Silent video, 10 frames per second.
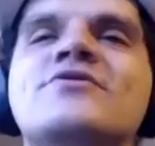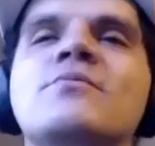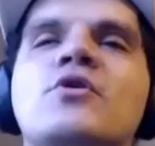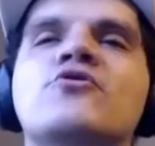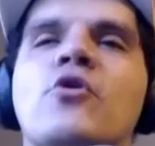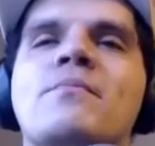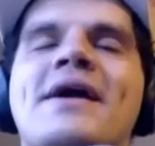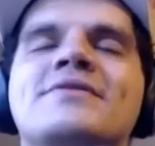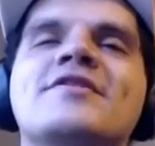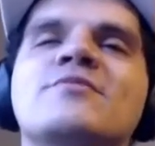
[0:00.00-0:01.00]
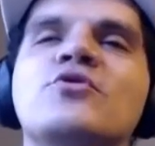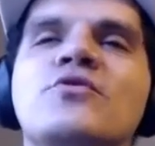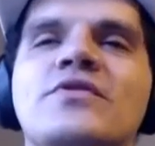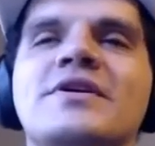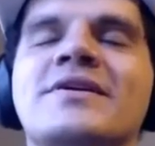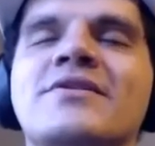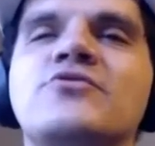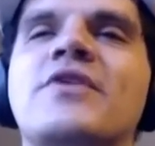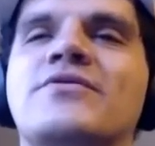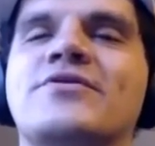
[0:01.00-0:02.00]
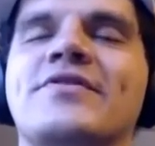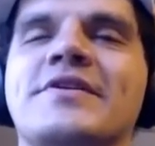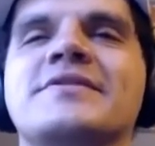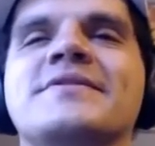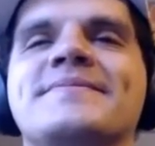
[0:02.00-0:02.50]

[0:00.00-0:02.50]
the most romantic movie you've ever seen?